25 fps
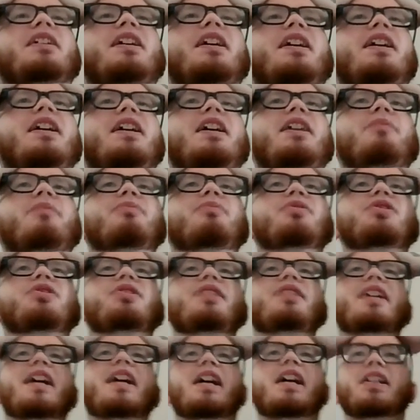Um,
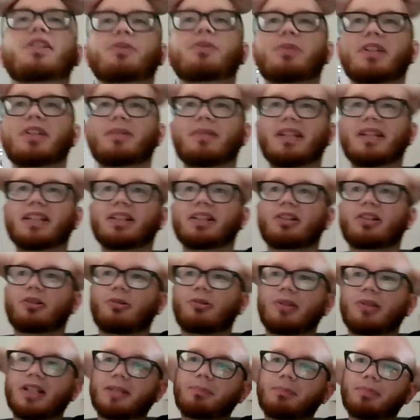so yeah, I just want to make a
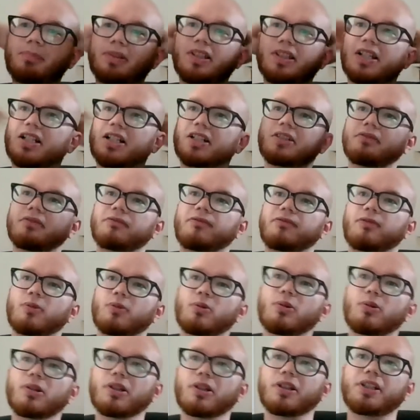quick plug
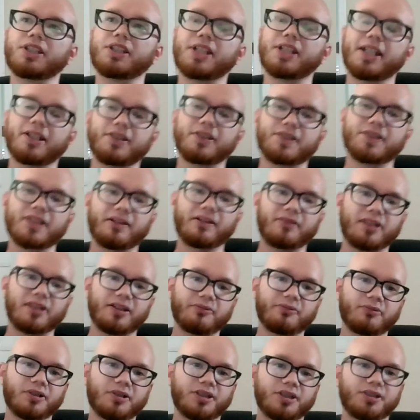for Channel
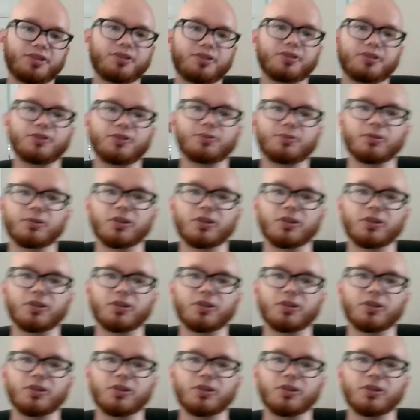781 News.